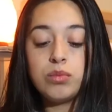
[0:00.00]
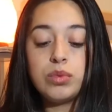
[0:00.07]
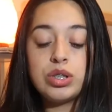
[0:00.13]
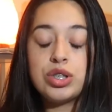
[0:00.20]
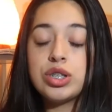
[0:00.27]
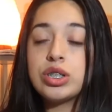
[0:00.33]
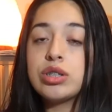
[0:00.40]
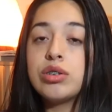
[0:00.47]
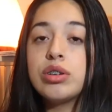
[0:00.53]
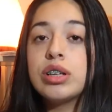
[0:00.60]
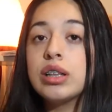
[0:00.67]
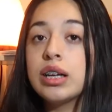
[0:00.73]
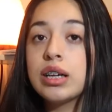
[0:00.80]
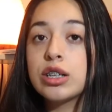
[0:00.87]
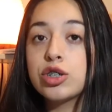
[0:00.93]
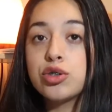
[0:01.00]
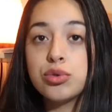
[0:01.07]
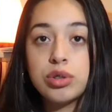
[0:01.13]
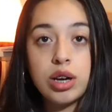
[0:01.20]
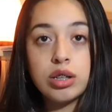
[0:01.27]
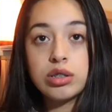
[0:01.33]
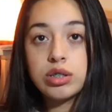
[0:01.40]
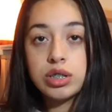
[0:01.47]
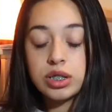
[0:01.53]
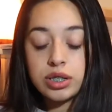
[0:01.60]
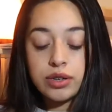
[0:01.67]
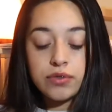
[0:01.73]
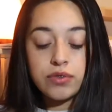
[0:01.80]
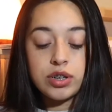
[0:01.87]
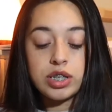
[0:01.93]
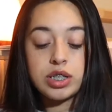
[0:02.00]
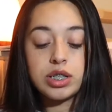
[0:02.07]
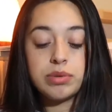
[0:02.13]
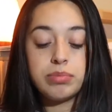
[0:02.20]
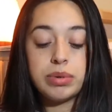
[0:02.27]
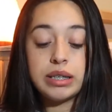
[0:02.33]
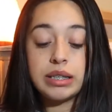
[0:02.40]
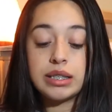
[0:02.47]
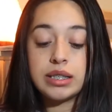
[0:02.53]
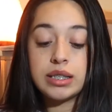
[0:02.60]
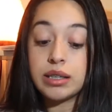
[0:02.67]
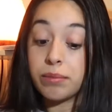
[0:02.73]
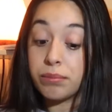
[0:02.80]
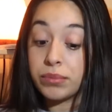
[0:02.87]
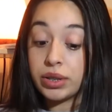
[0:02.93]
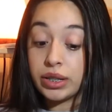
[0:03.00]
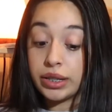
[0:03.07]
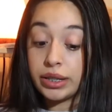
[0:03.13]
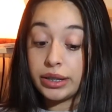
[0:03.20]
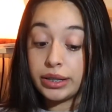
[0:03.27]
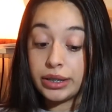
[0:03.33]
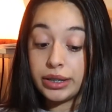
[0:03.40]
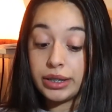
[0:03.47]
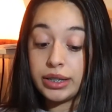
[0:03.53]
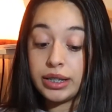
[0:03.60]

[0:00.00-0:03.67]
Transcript: Which is only like $2 difference, but it's something.